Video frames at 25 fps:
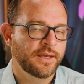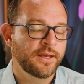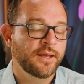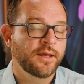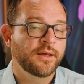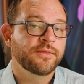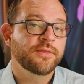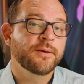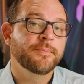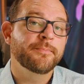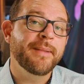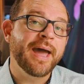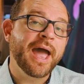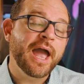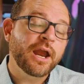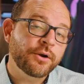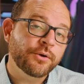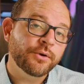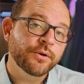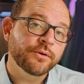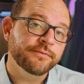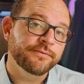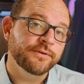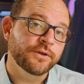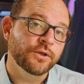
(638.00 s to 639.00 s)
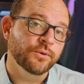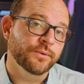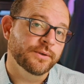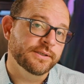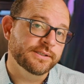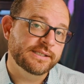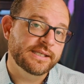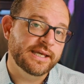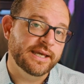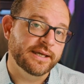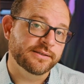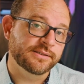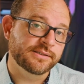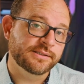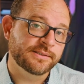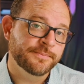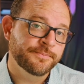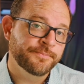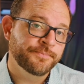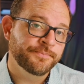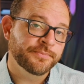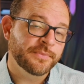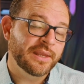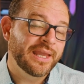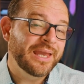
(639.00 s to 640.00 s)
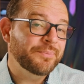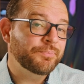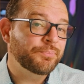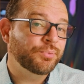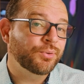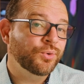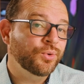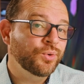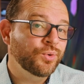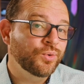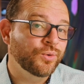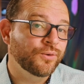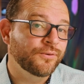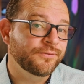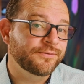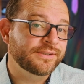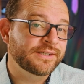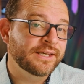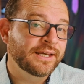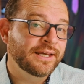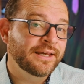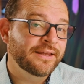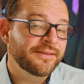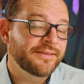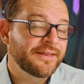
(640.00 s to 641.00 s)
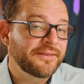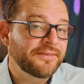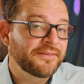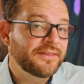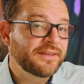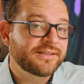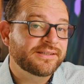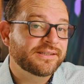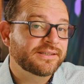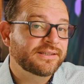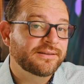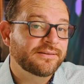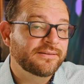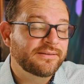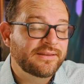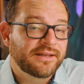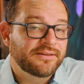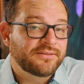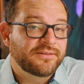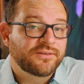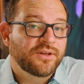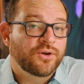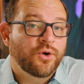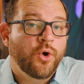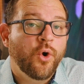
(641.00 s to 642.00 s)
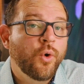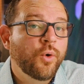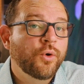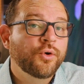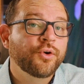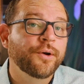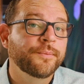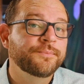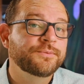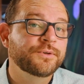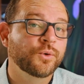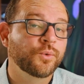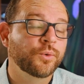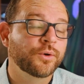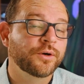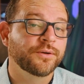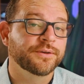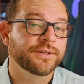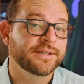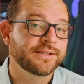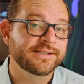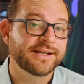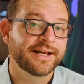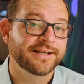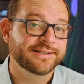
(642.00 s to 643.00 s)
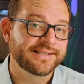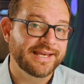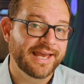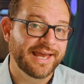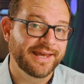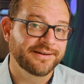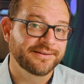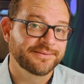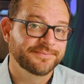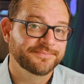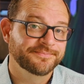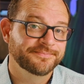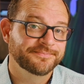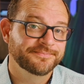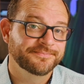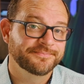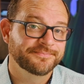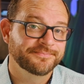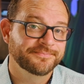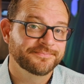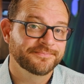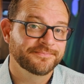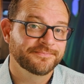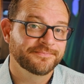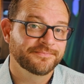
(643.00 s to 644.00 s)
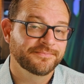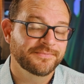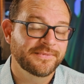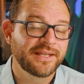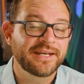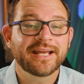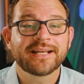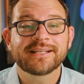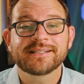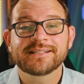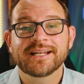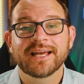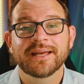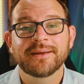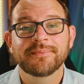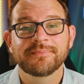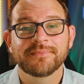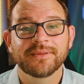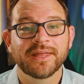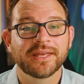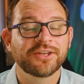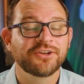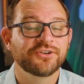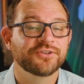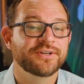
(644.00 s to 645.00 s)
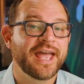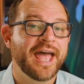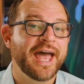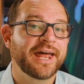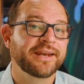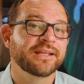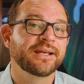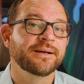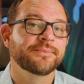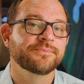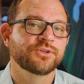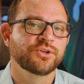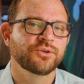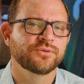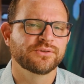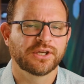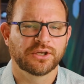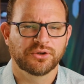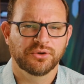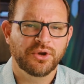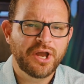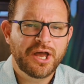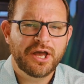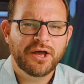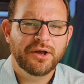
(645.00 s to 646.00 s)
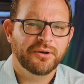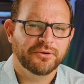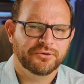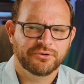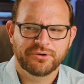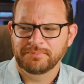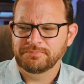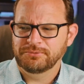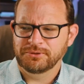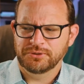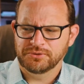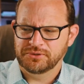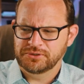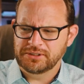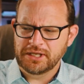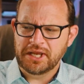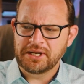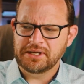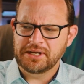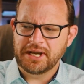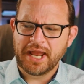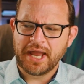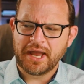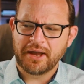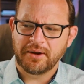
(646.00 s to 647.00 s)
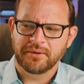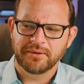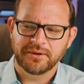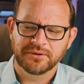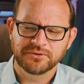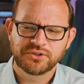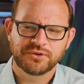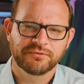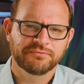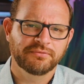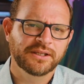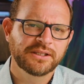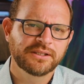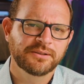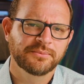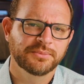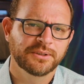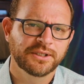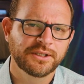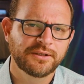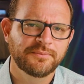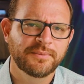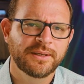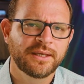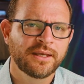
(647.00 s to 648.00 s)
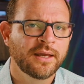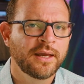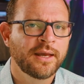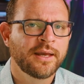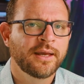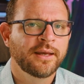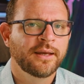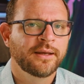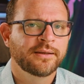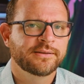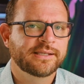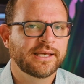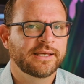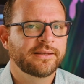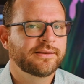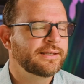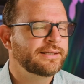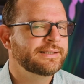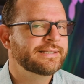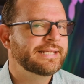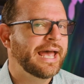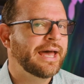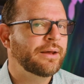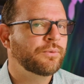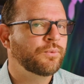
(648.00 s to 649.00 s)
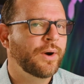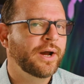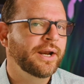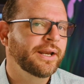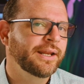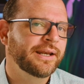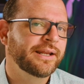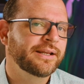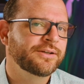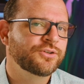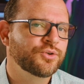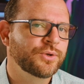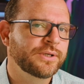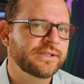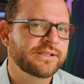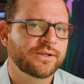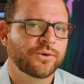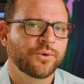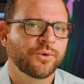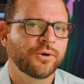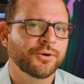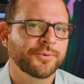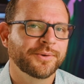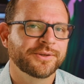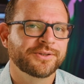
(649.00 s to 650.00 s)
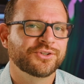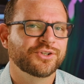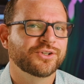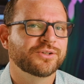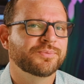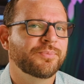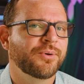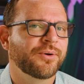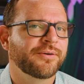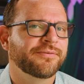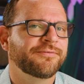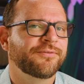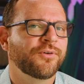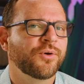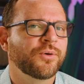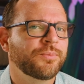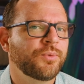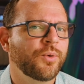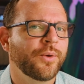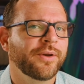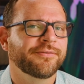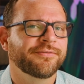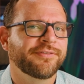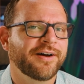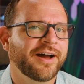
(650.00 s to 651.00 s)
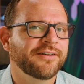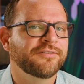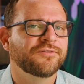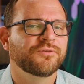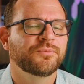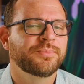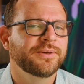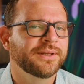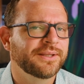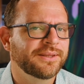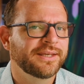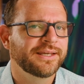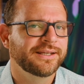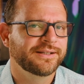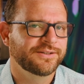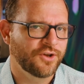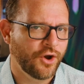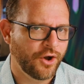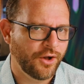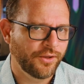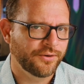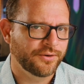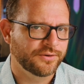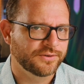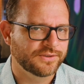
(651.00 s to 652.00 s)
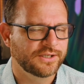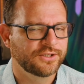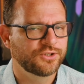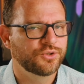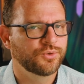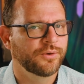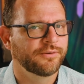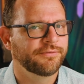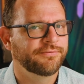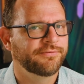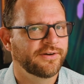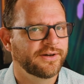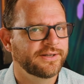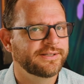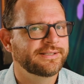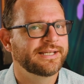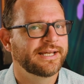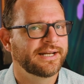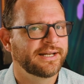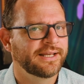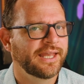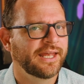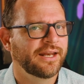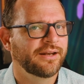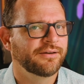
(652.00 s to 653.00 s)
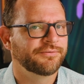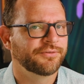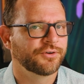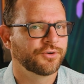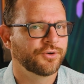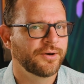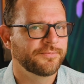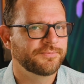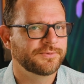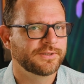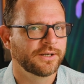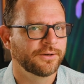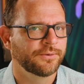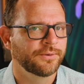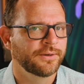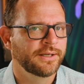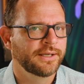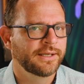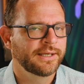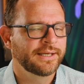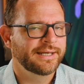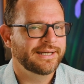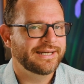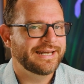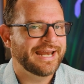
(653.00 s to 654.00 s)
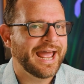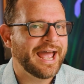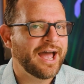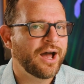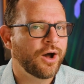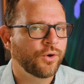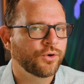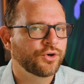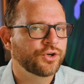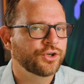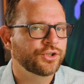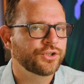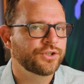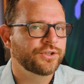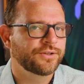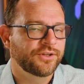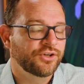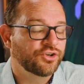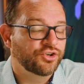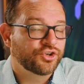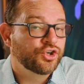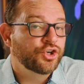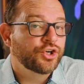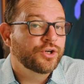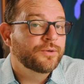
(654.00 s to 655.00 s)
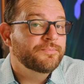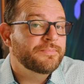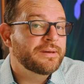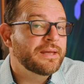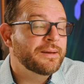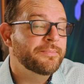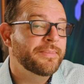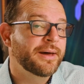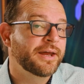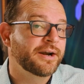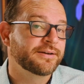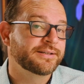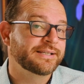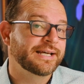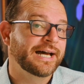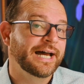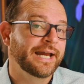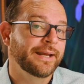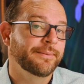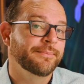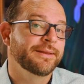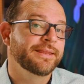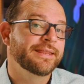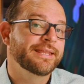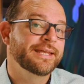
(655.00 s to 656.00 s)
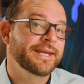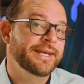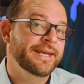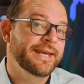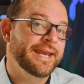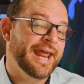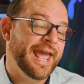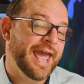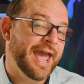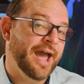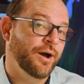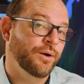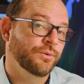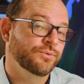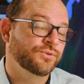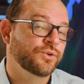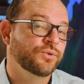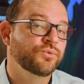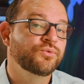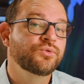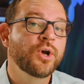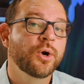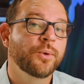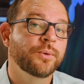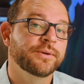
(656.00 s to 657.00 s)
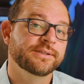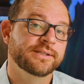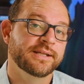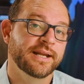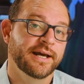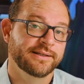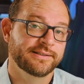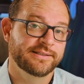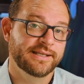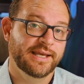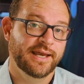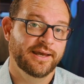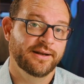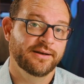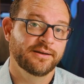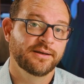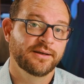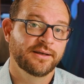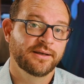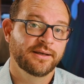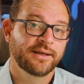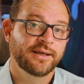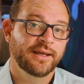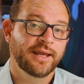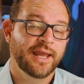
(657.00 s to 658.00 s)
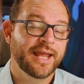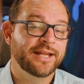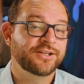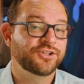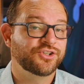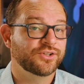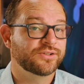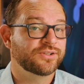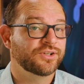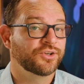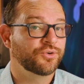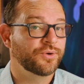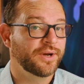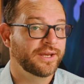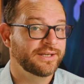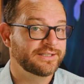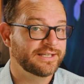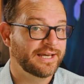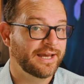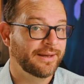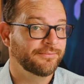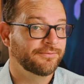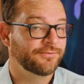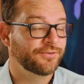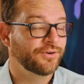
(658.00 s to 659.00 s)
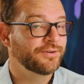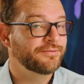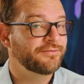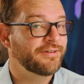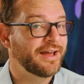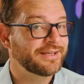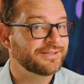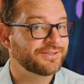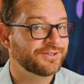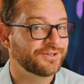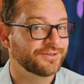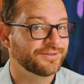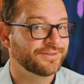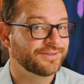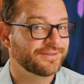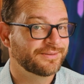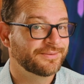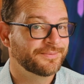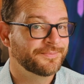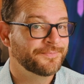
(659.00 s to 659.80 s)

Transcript: The macro view is this: it proves that the whole crypto world is not dead. The next time, like, your dad comes to you, he's like, oh, crypto's dead now. Don't you finally believe me? Say, then Dad, why did Andreessen Horowitz just pour $4.5 billion into a fund dedicated for crypto? Now, there couldn't be a better time than now. So no, it's not dead. It's just a great time for investors.